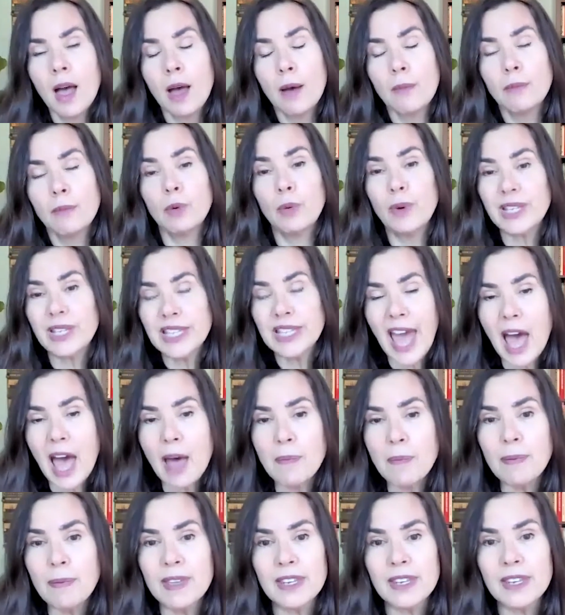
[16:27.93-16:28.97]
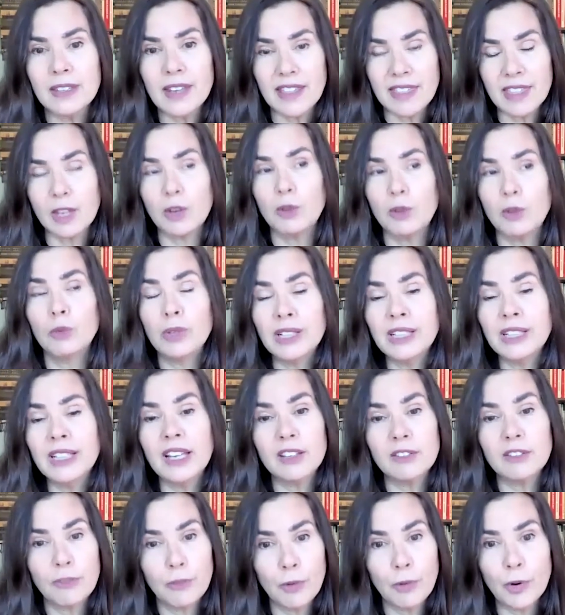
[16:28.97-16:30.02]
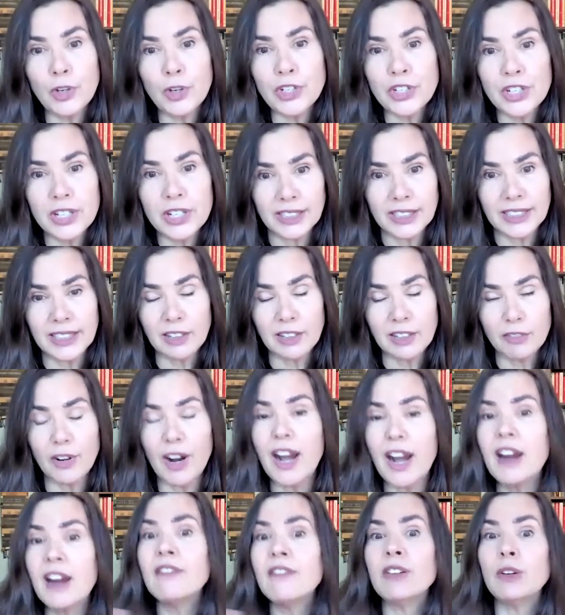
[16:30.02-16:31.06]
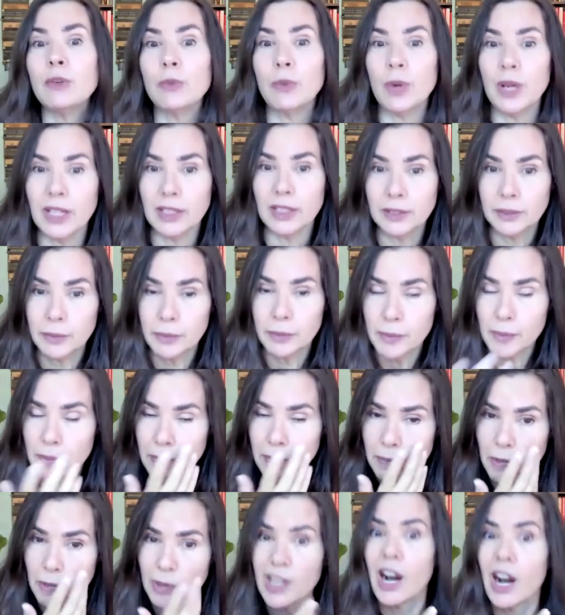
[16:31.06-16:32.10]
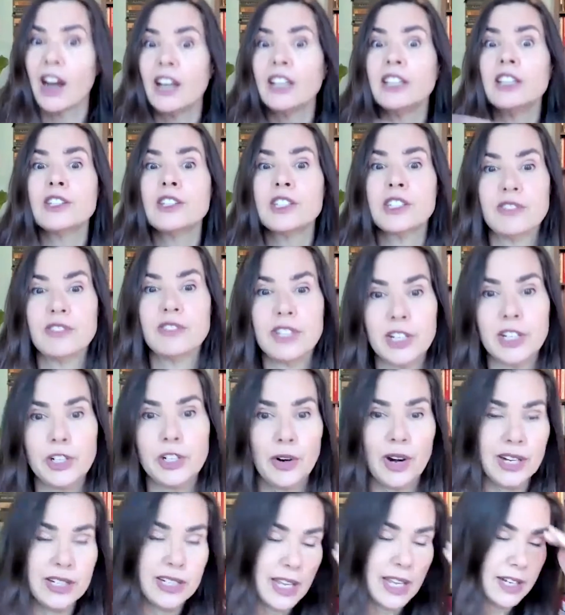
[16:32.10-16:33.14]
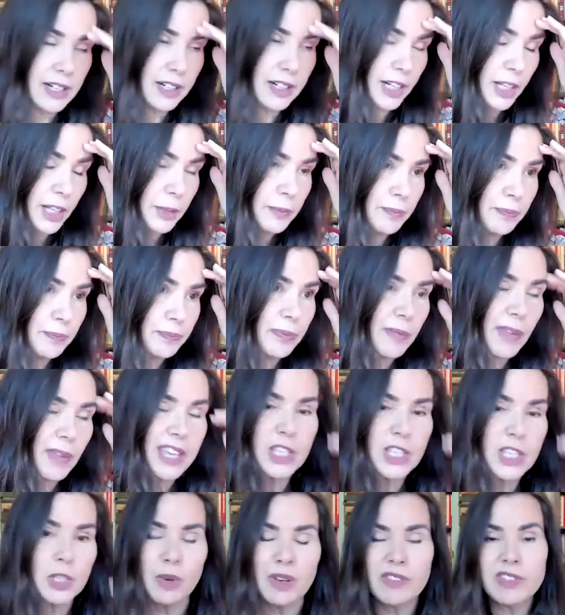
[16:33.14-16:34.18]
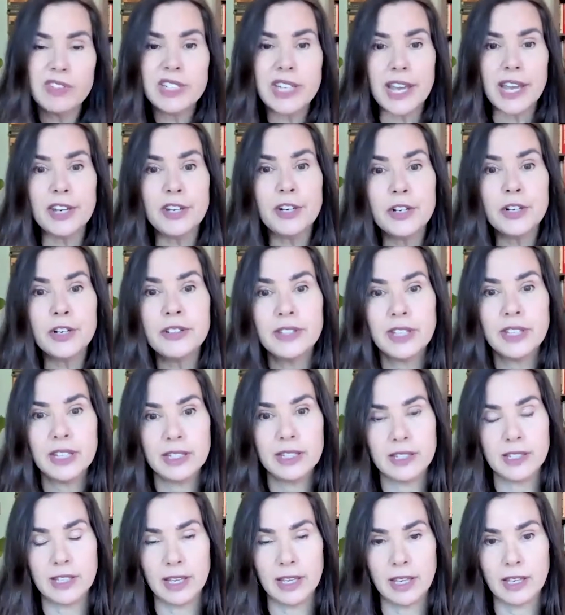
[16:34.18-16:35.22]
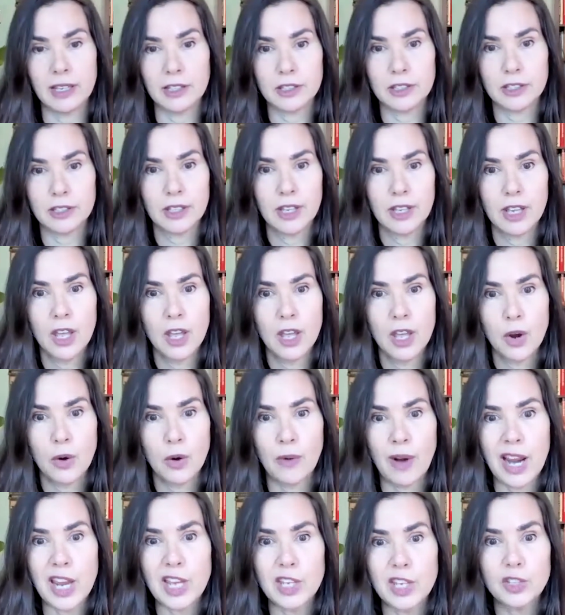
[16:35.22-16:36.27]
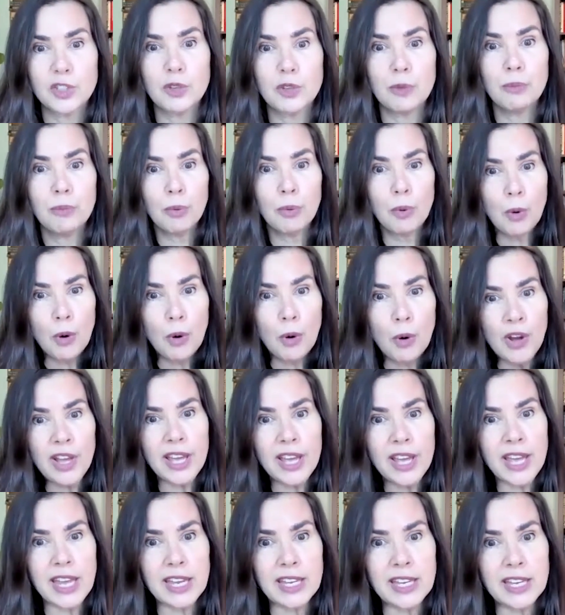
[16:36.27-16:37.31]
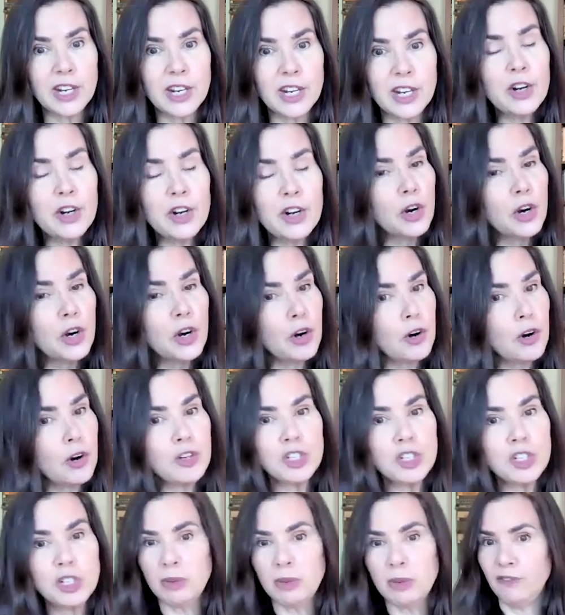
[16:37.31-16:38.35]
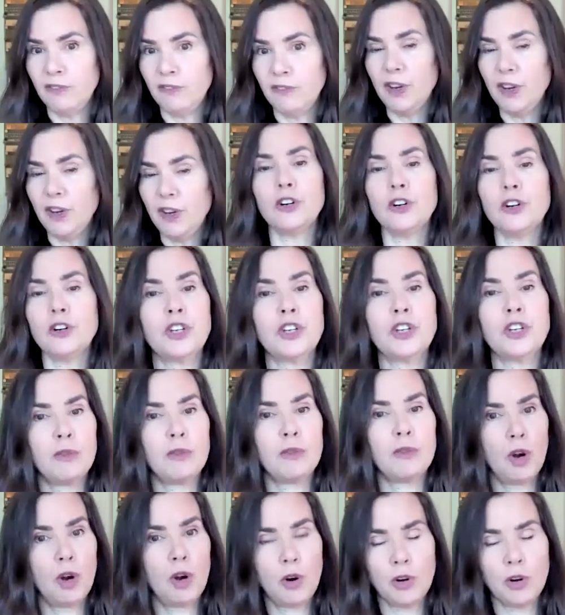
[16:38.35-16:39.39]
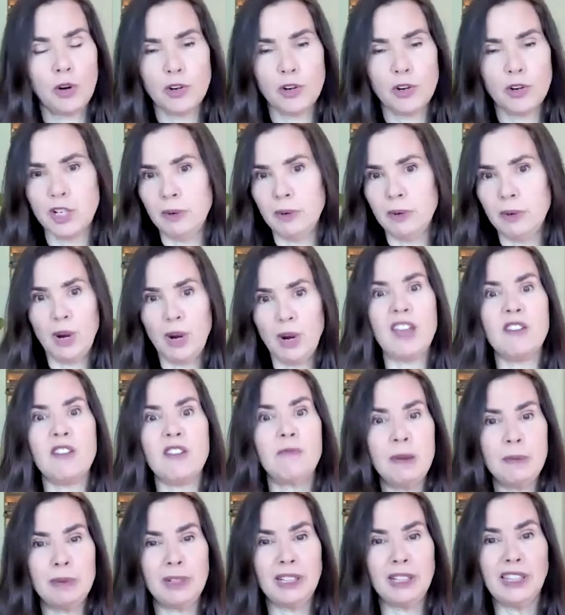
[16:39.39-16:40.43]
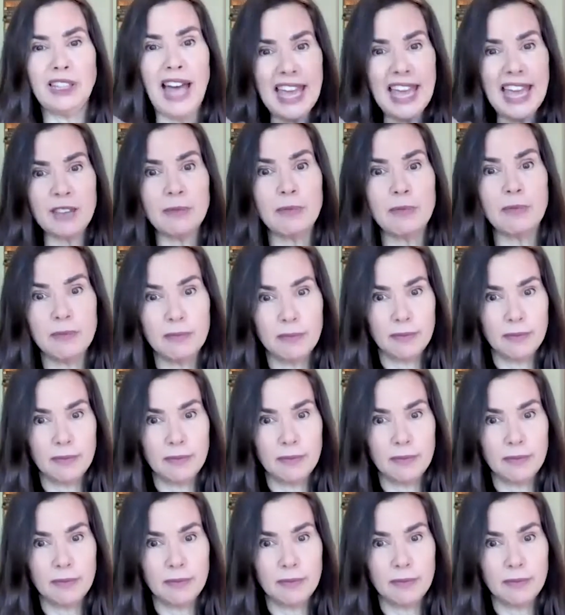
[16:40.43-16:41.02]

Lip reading: But what's happened, I think, really unfortunately for everyone, regardless of gender identity, is that we've gendered these things, right? So boys, they're encouraged to be fierce, they're encouraged to be brave. People like